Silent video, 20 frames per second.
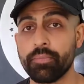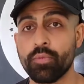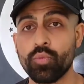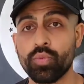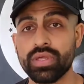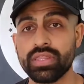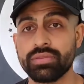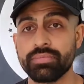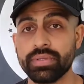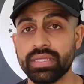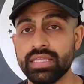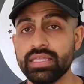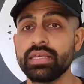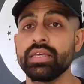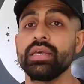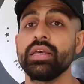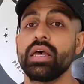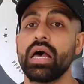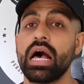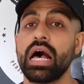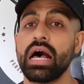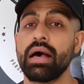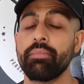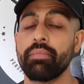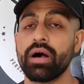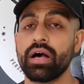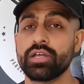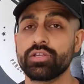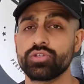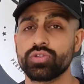with me,
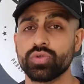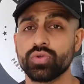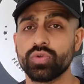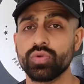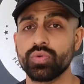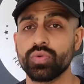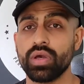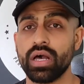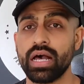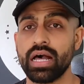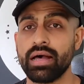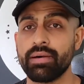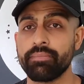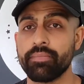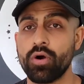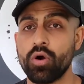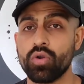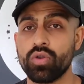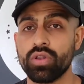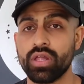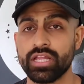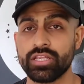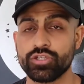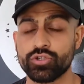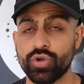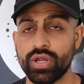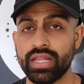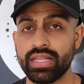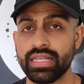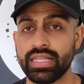I do online
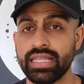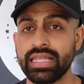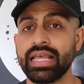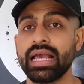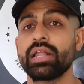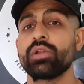training,